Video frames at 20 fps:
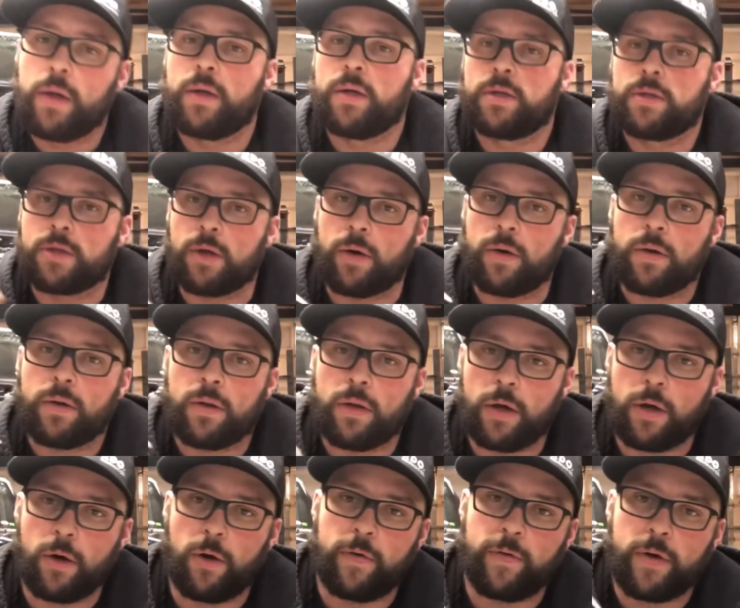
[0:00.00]
So
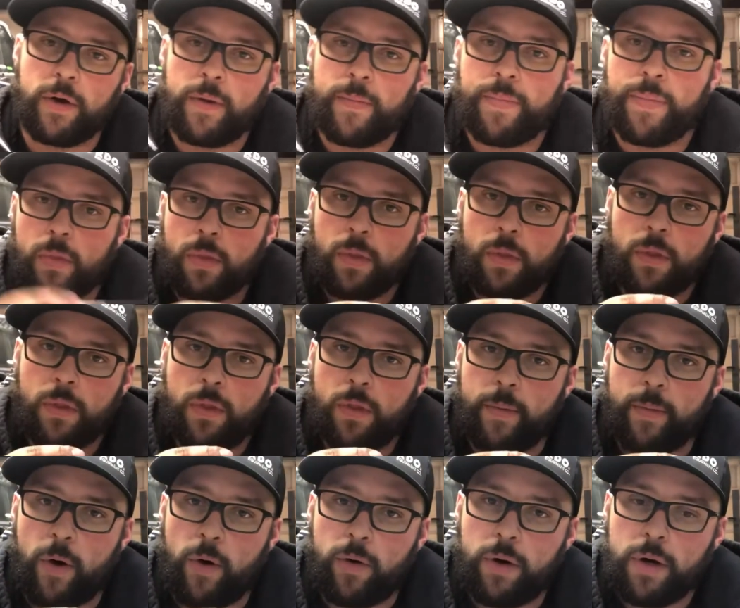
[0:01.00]
look it over. The
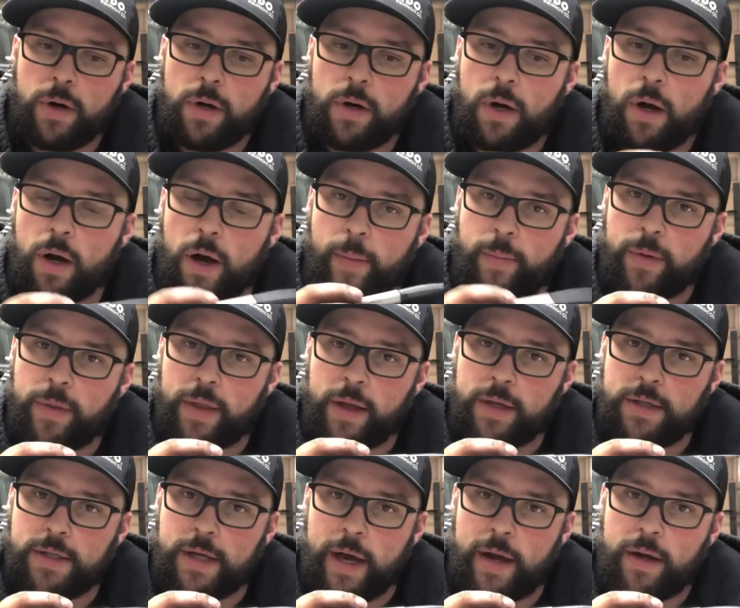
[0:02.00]
motor, a couple
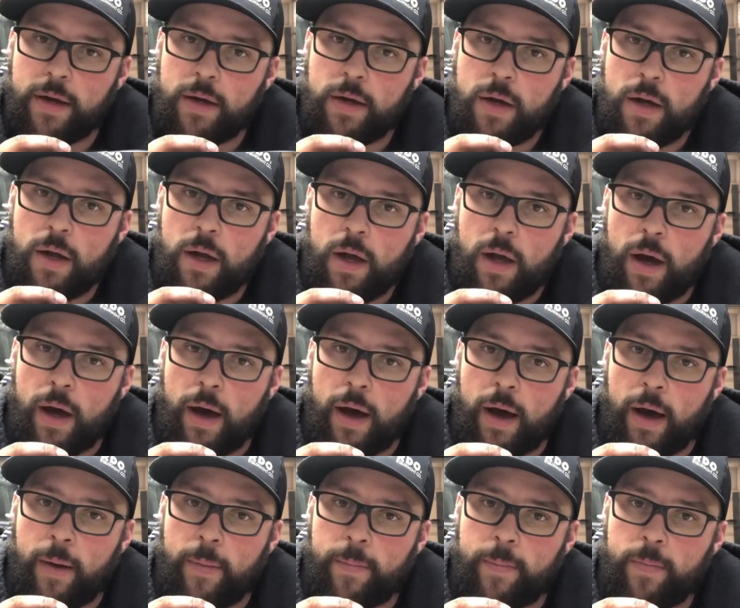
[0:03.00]
things on
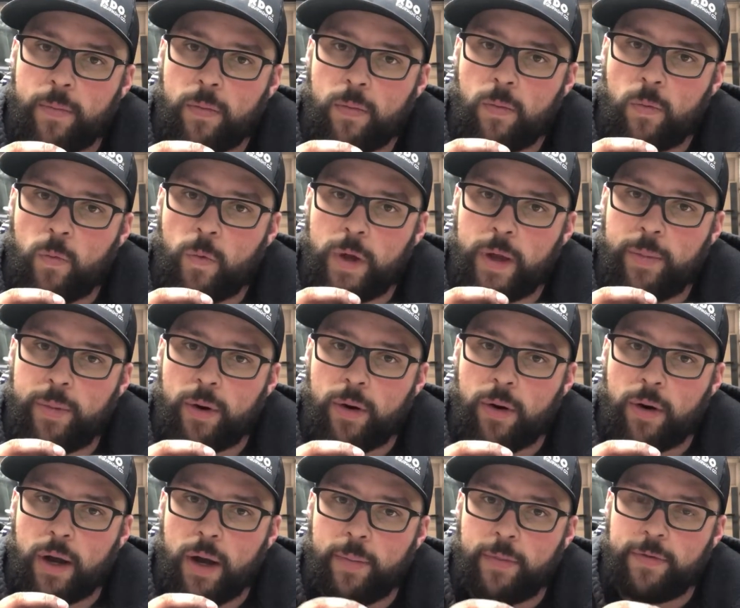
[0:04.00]
it. We put
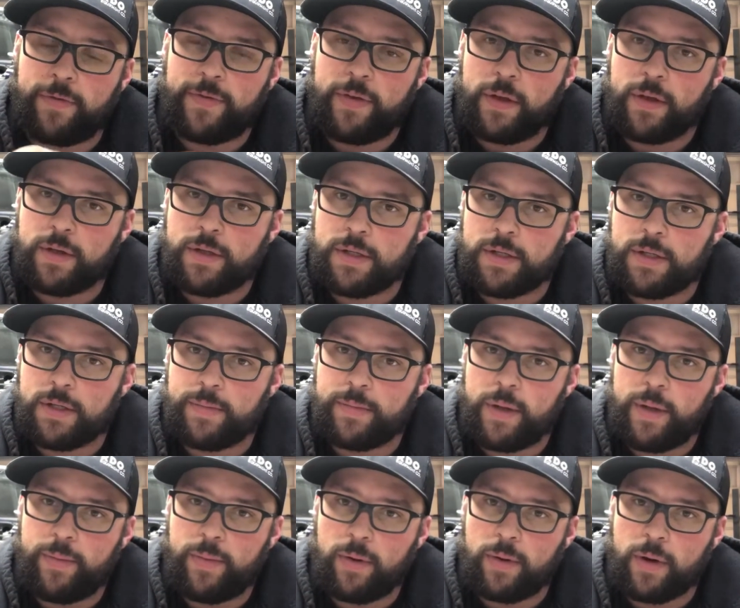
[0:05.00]
out a couple feelers of some
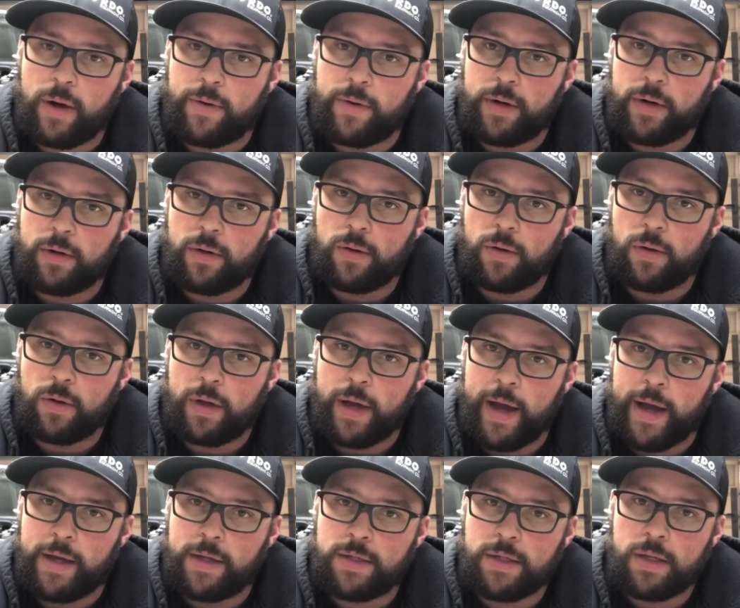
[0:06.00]
people around here, local
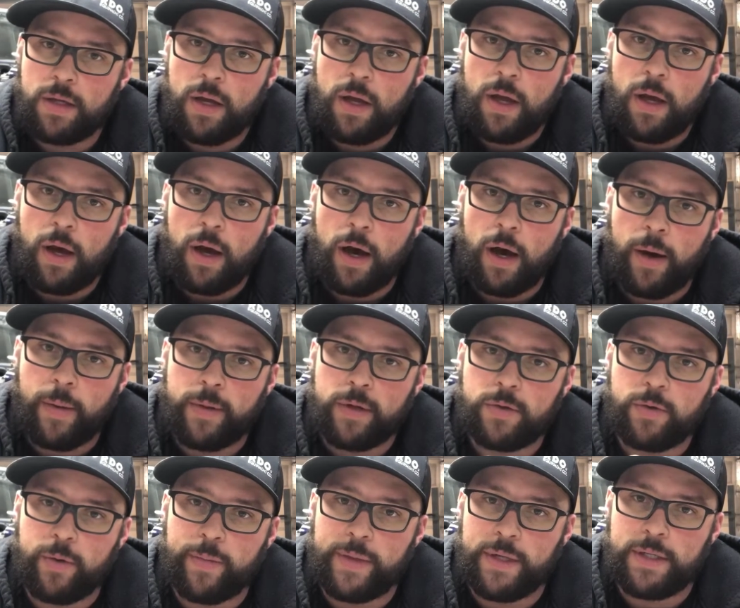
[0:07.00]
guys, because
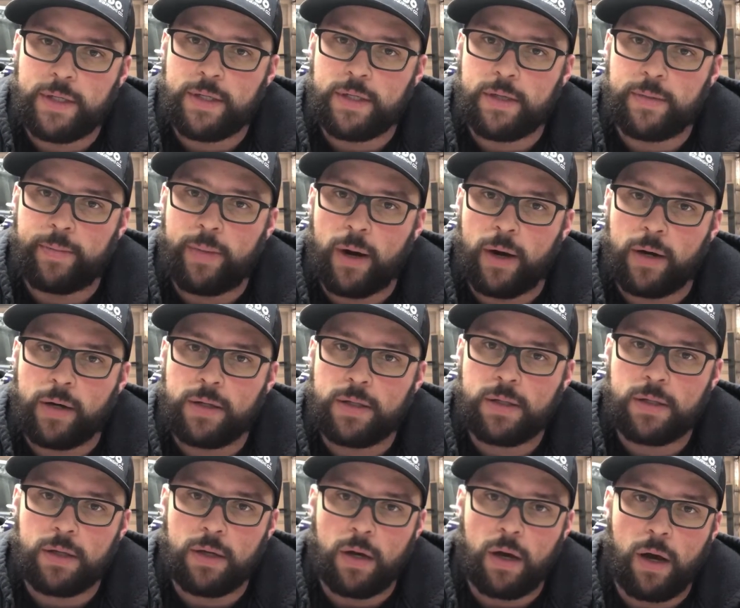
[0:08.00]
we were missing some
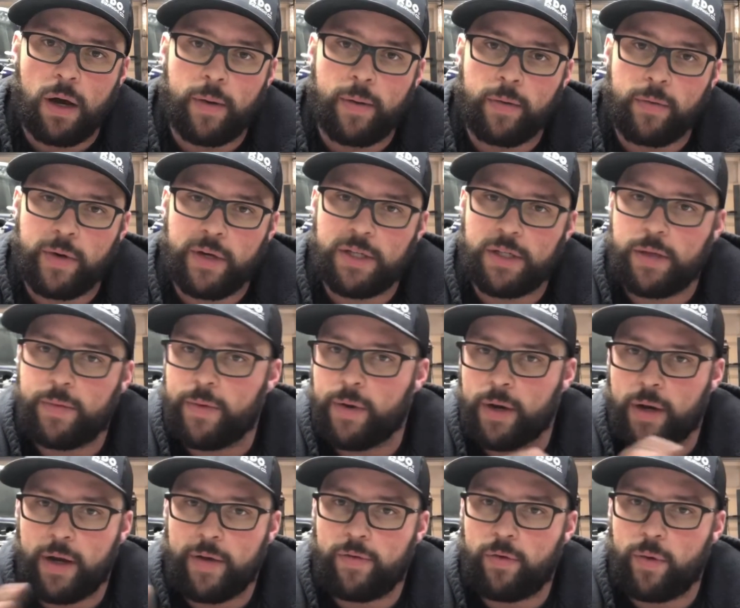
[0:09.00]
parts. Originally, we were
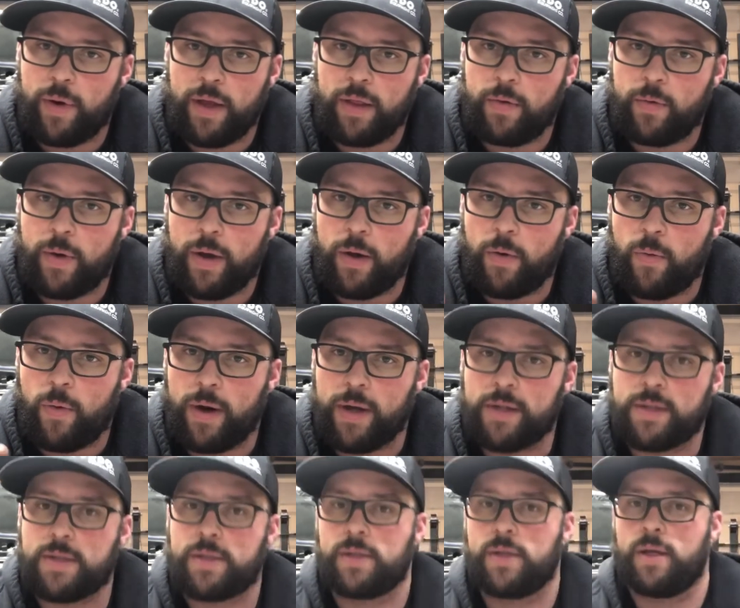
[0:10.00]
going to give it away the way it
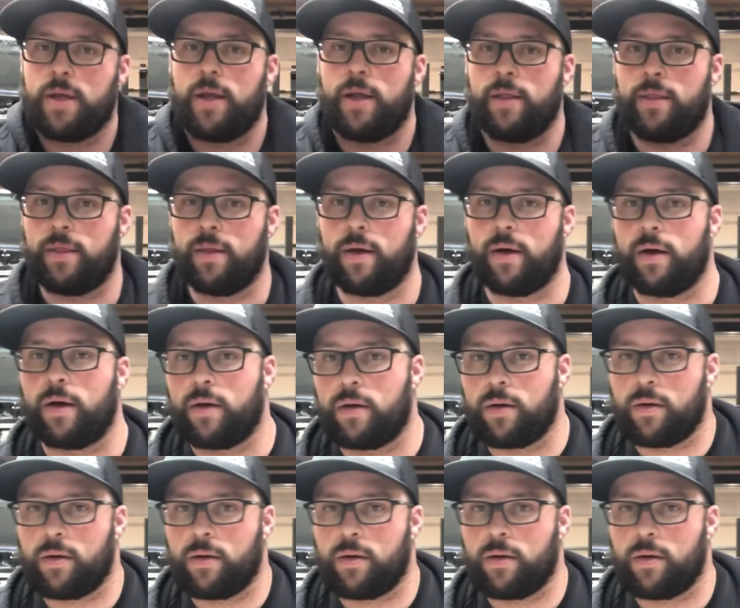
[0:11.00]
was in the